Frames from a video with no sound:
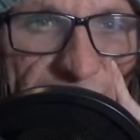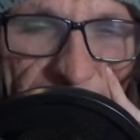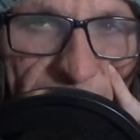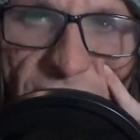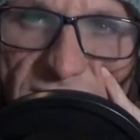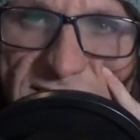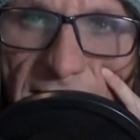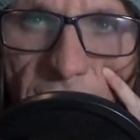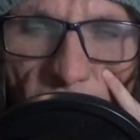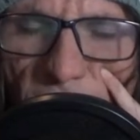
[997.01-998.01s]
having
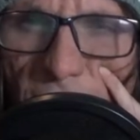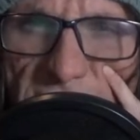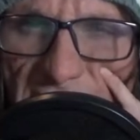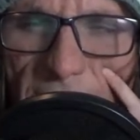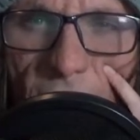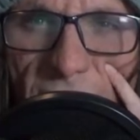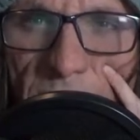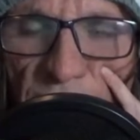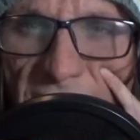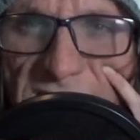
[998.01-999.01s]

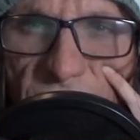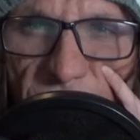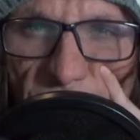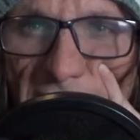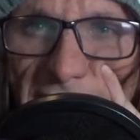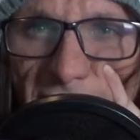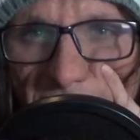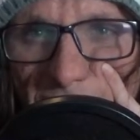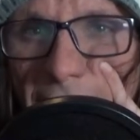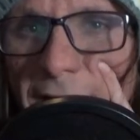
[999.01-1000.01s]
psychotic breaks with
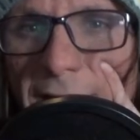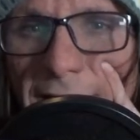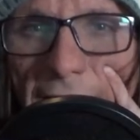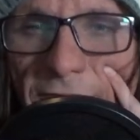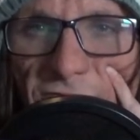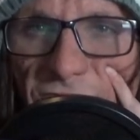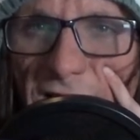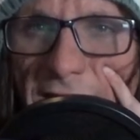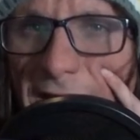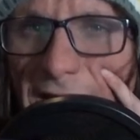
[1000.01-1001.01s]
reality and
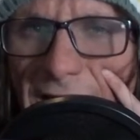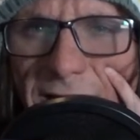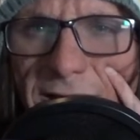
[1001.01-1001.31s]
fighting